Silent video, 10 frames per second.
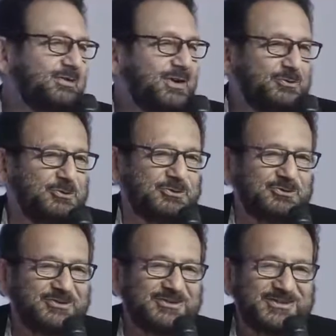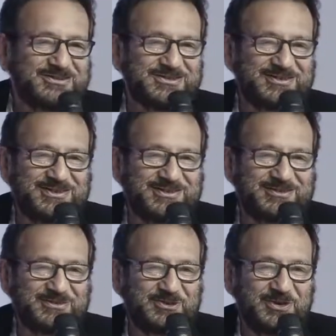are you interested in this?
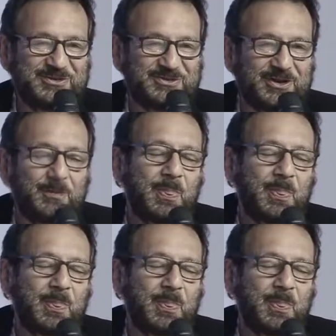This is not, okay.